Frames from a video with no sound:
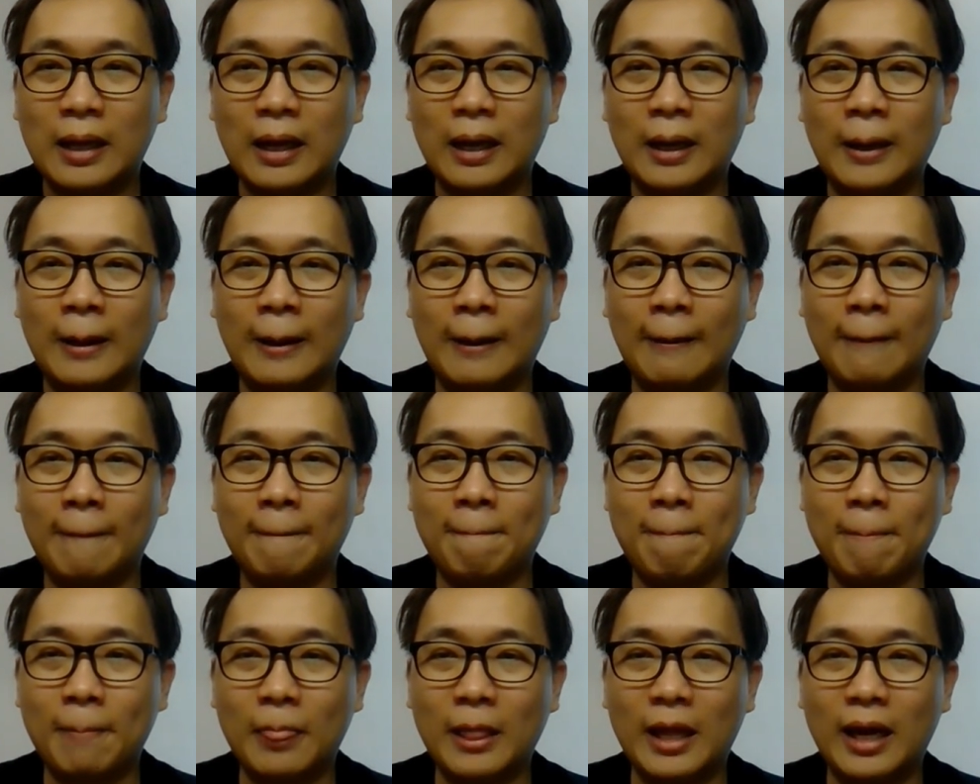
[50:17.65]

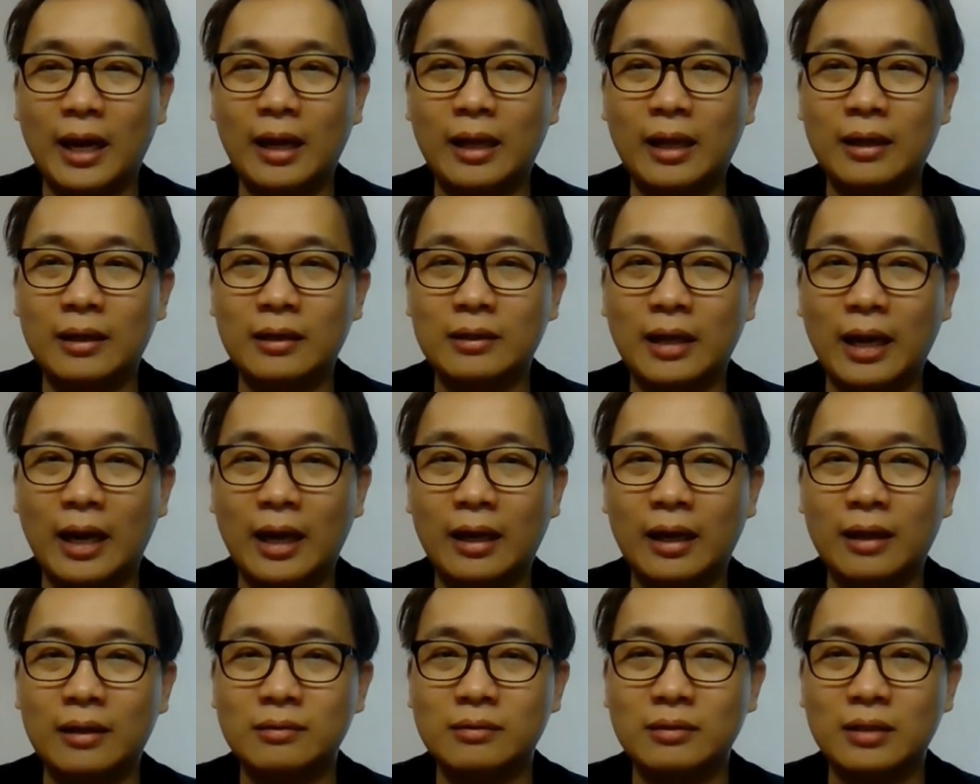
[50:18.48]
And
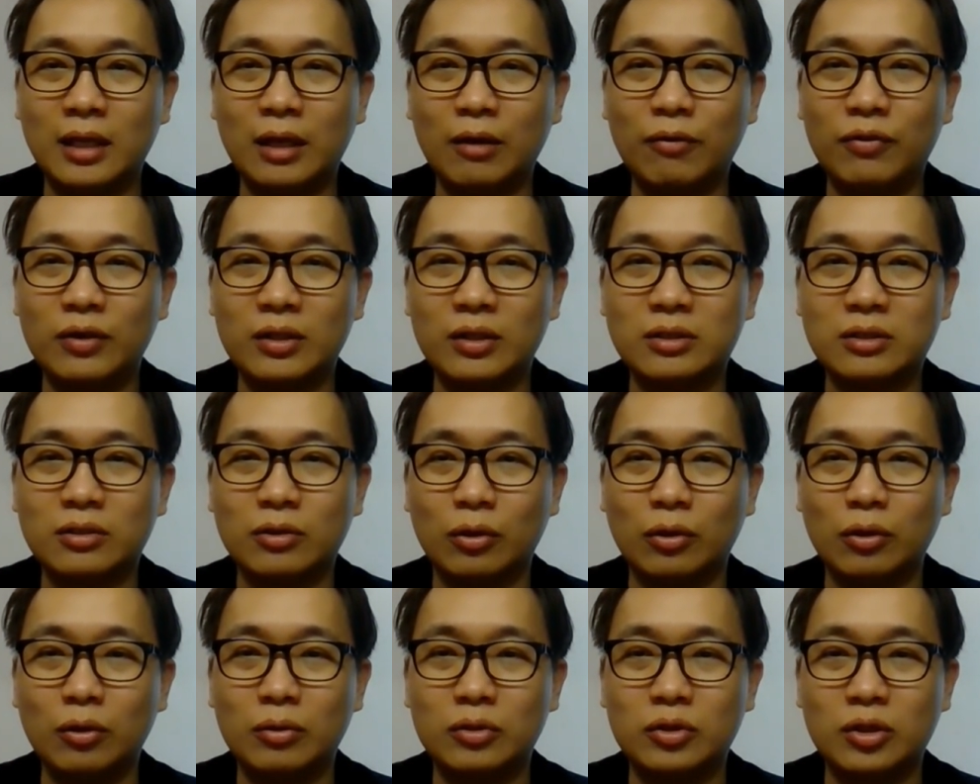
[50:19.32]
if it's
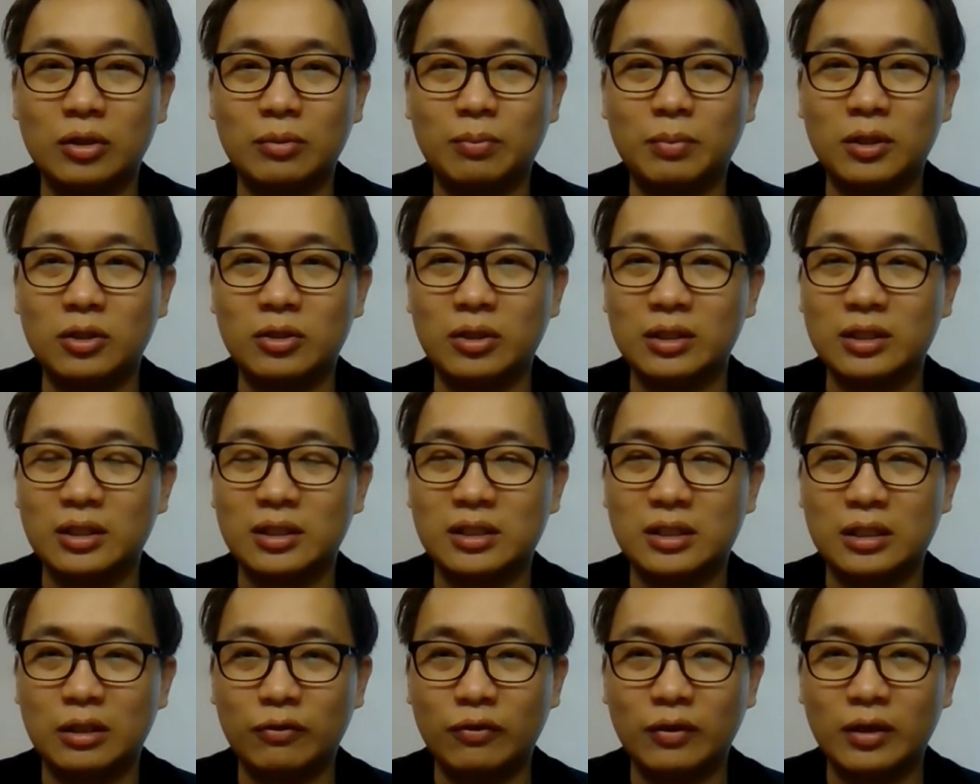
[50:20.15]
going to just be just a
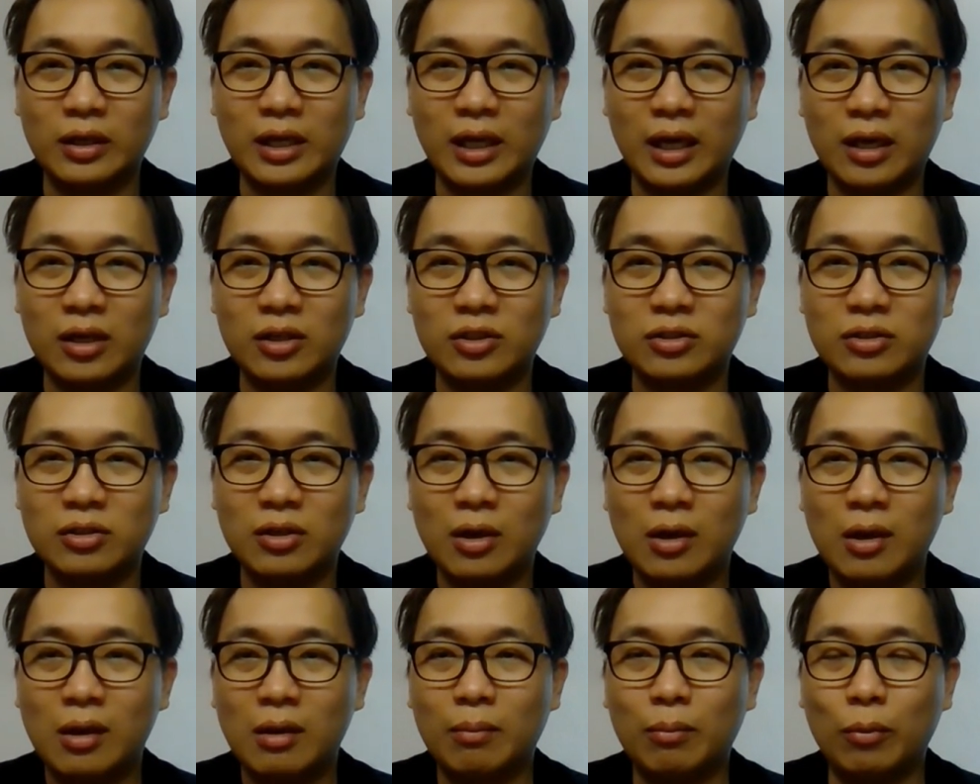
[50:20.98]
civil case,
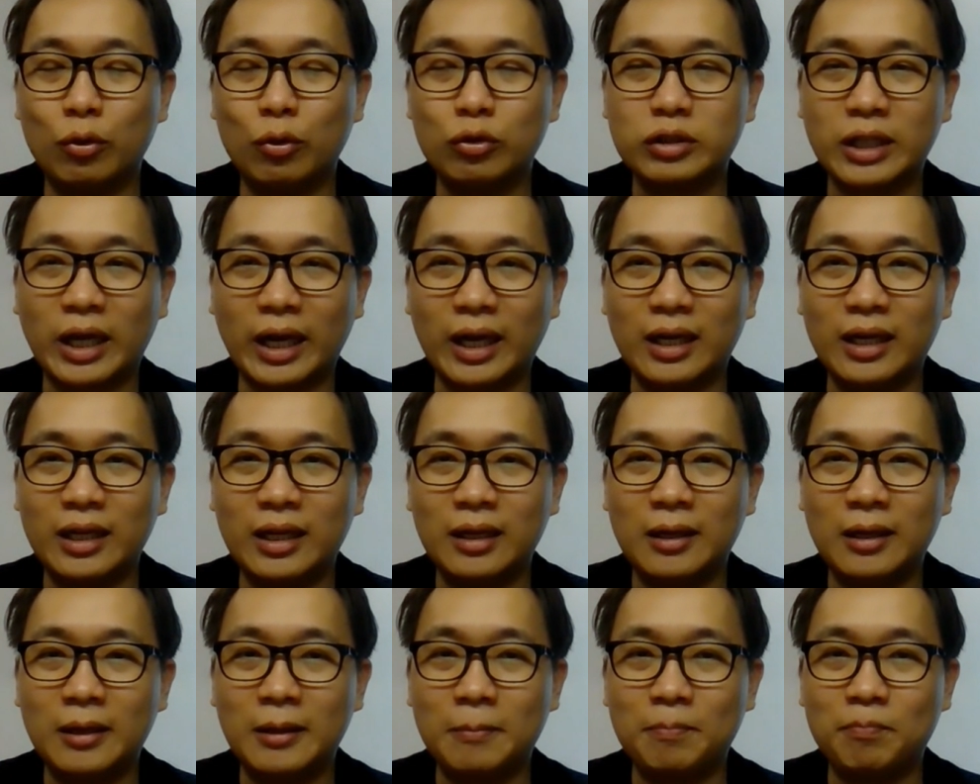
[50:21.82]
most
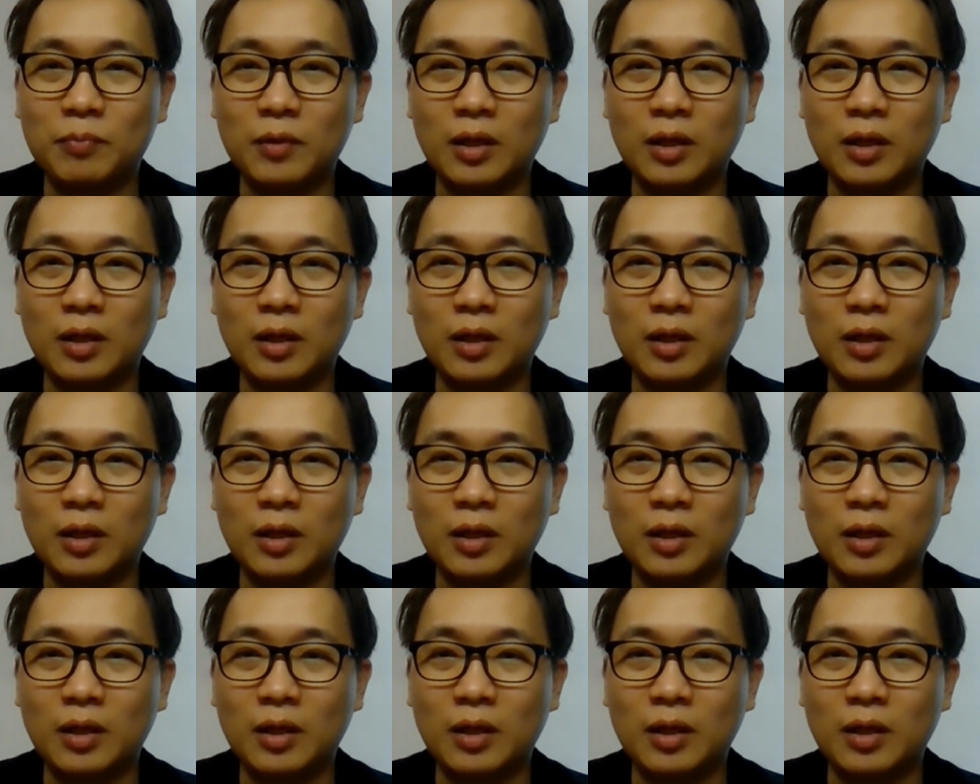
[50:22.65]
likely